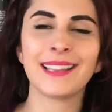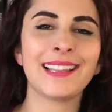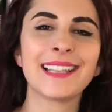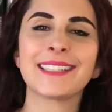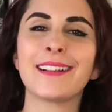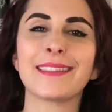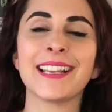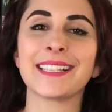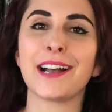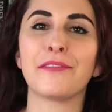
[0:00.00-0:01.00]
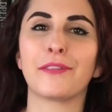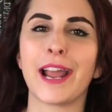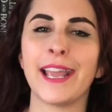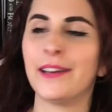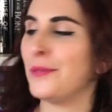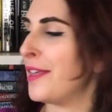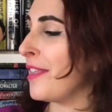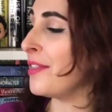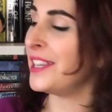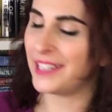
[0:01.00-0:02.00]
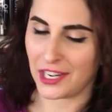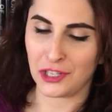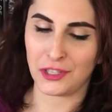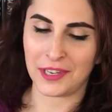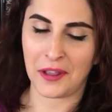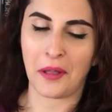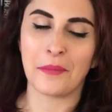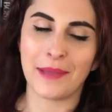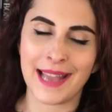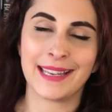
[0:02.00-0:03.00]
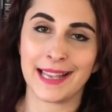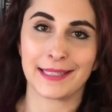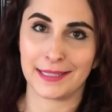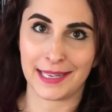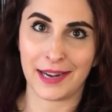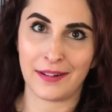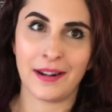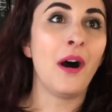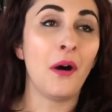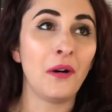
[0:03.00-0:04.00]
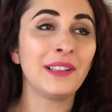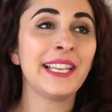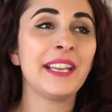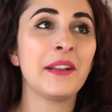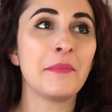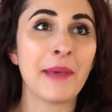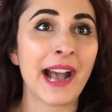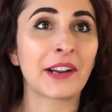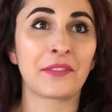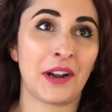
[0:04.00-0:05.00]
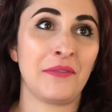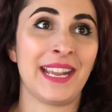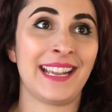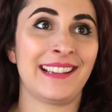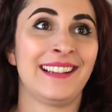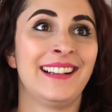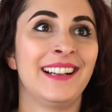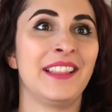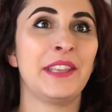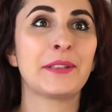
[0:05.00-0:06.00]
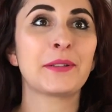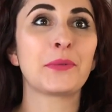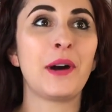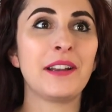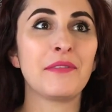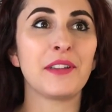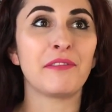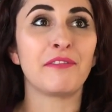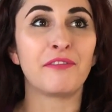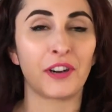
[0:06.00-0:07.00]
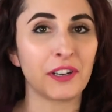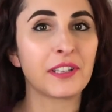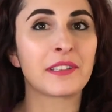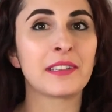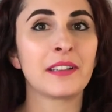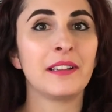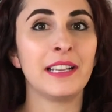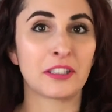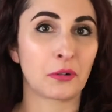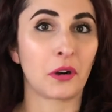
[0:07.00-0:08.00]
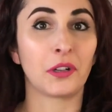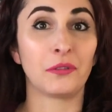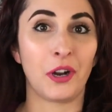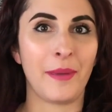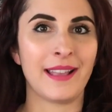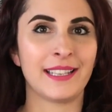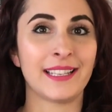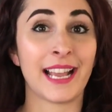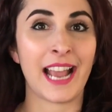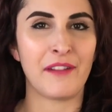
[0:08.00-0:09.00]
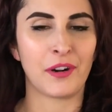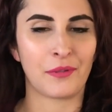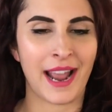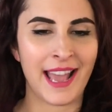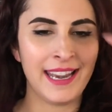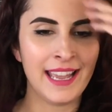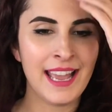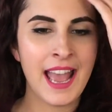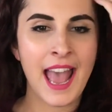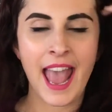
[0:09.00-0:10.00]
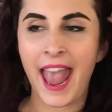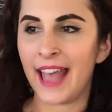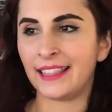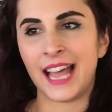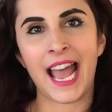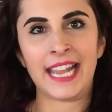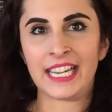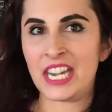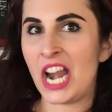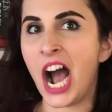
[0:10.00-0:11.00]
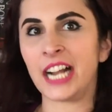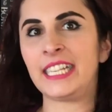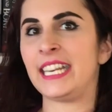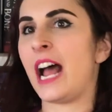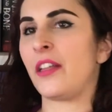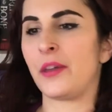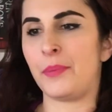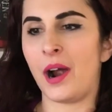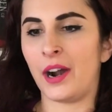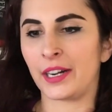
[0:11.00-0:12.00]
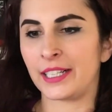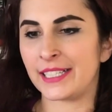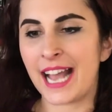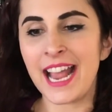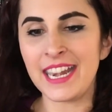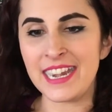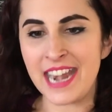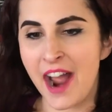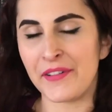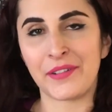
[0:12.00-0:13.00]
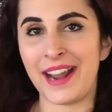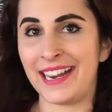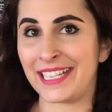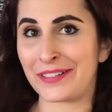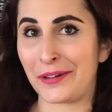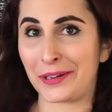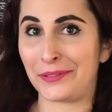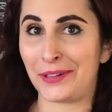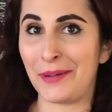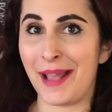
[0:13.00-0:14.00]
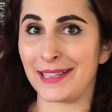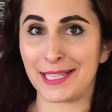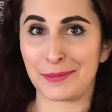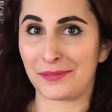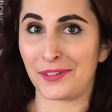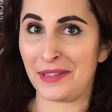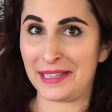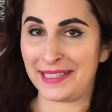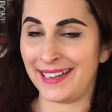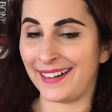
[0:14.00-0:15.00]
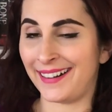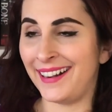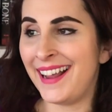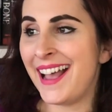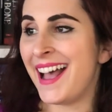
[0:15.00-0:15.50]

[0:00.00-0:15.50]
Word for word: Let's start things off right with The Duchess Deal by Tessa Dare. Holy macaroni. This is one of the first historical romances I ever read and like knocked it out of the park because I never read historical romances before this year.